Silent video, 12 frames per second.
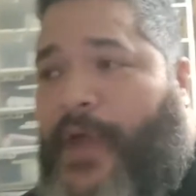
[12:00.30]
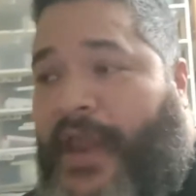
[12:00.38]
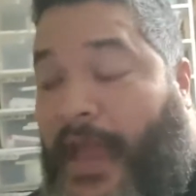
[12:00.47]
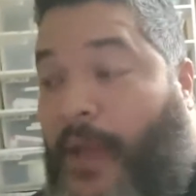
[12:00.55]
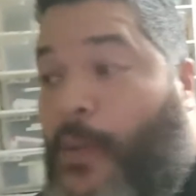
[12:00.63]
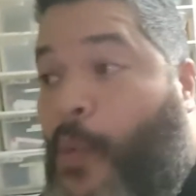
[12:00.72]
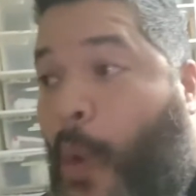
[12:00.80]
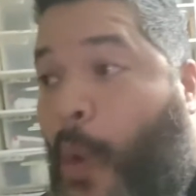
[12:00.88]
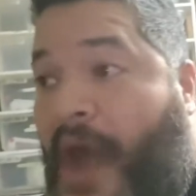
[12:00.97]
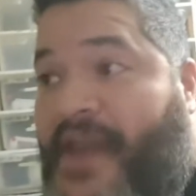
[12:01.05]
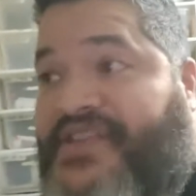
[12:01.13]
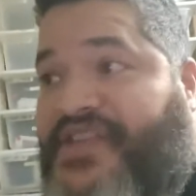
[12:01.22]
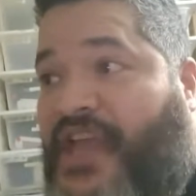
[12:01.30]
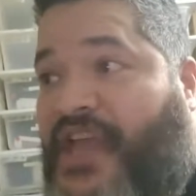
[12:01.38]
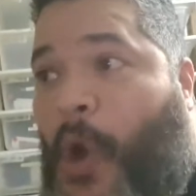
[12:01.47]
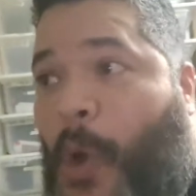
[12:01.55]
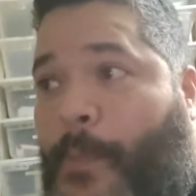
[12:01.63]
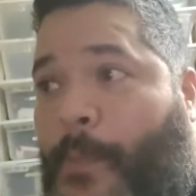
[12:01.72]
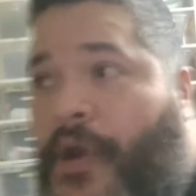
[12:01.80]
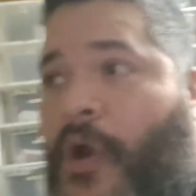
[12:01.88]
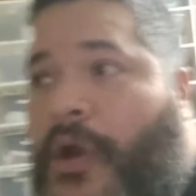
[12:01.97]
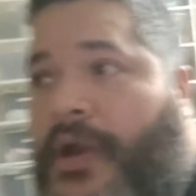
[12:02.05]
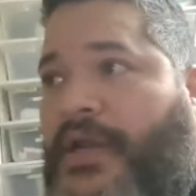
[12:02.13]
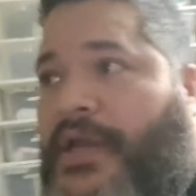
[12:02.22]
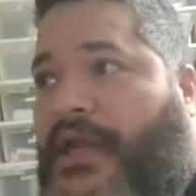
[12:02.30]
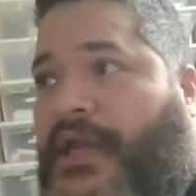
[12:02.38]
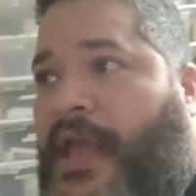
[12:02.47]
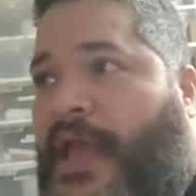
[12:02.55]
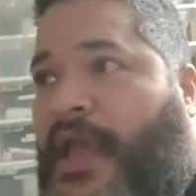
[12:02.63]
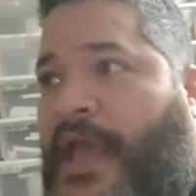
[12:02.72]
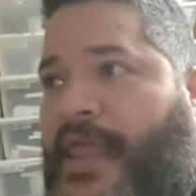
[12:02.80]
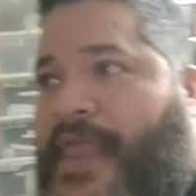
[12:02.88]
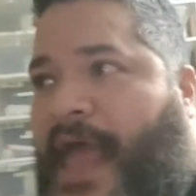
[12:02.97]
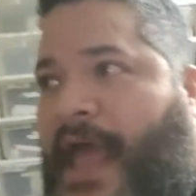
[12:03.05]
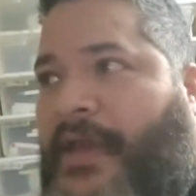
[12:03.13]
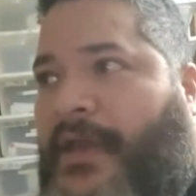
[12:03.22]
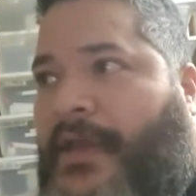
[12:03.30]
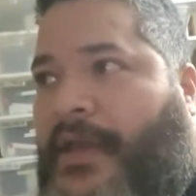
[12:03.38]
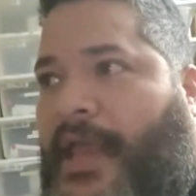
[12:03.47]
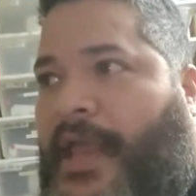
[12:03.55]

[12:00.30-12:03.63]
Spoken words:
And I want to say open heartedly that